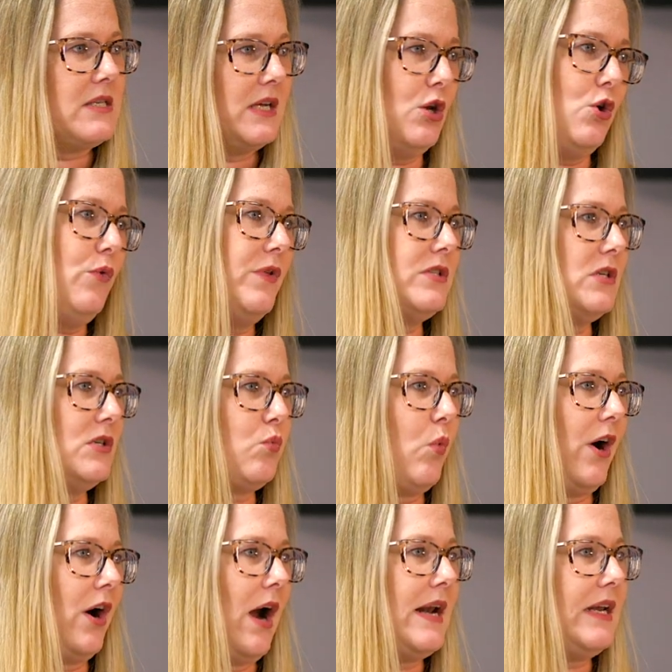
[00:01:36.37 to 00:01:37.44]
He knew this is
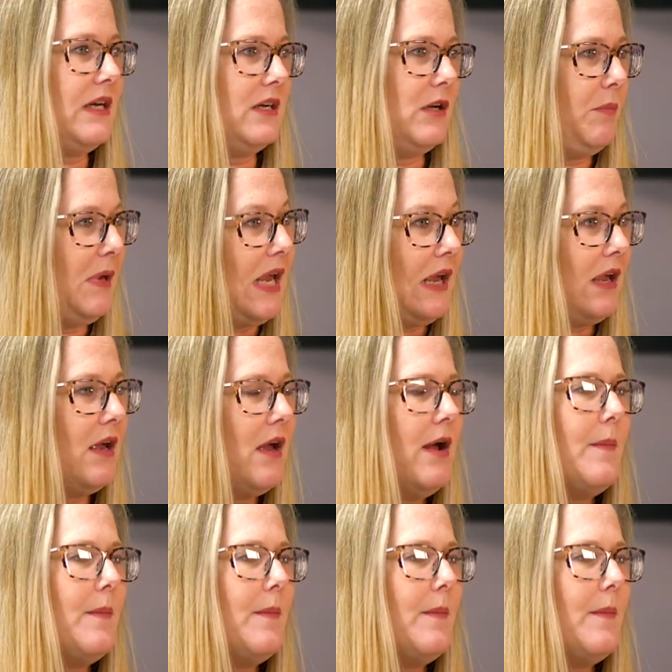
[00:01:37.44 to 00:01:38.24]
where I needed to be.